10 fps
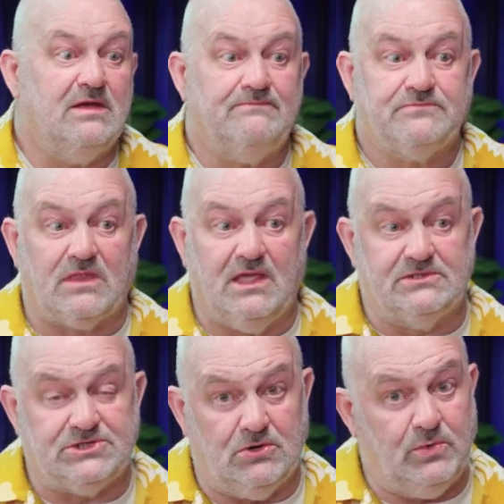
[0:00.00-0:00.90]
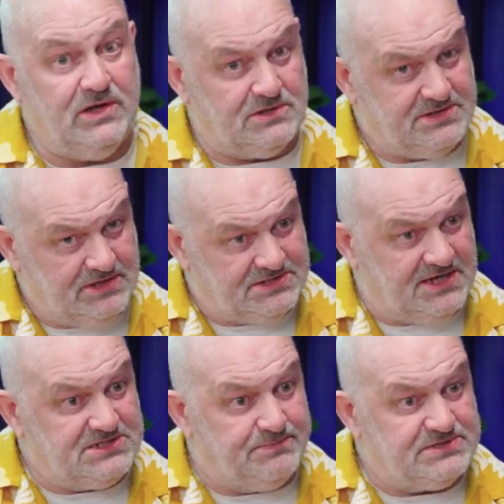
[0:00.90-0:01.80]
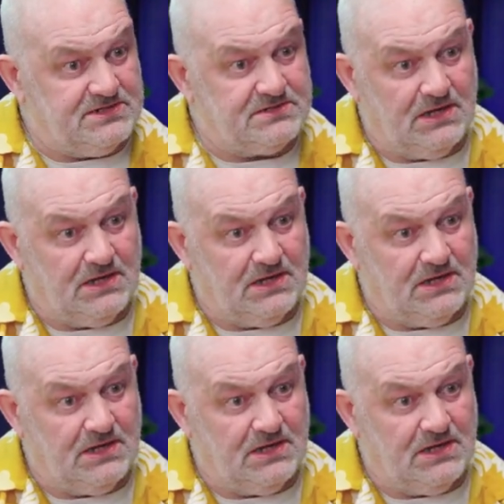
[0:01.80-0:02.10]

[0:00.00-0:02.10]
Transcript: Yeah. And wow. So we are at 80%